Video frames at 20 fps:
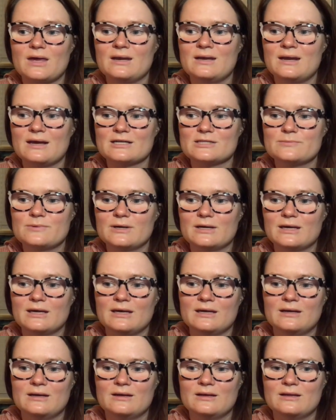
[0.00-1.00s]
next book
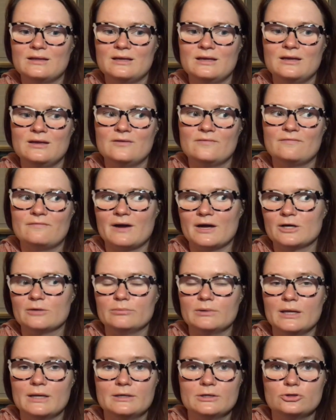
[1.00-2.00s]
in the
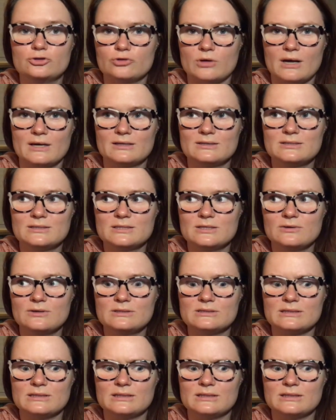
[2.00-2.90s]
Fireblood Dragon series.